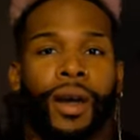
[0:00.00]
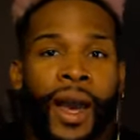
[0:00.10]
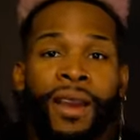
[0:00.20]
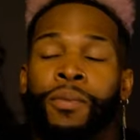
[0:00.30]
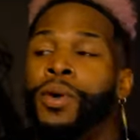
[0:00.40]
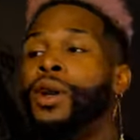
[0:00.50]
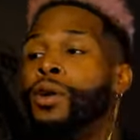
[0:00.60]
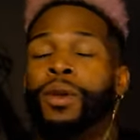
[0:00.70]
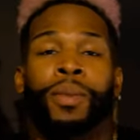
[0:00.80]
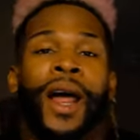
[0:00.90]
I didn't put
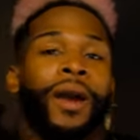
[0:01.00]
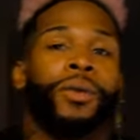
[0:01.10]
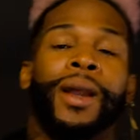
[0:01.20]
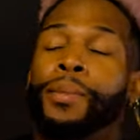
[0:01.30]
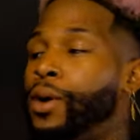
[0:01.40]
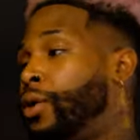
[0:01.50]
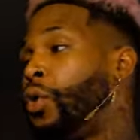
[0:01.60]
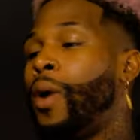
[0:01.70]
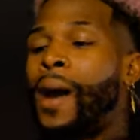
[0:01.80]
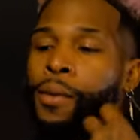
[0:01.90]
on the black one. I put on the
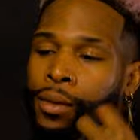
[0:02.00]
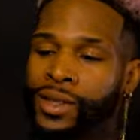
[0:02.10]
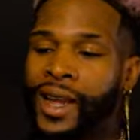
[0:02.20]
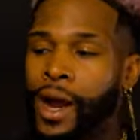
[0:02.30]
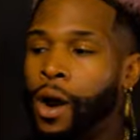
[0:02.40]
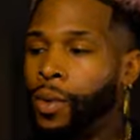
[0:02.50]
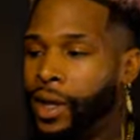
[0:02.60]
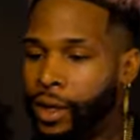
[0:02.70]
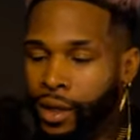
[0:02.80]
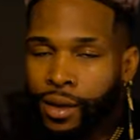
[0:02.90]
white one. I was like, oh, we
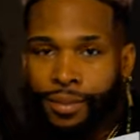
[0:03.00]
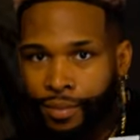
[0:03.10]
good.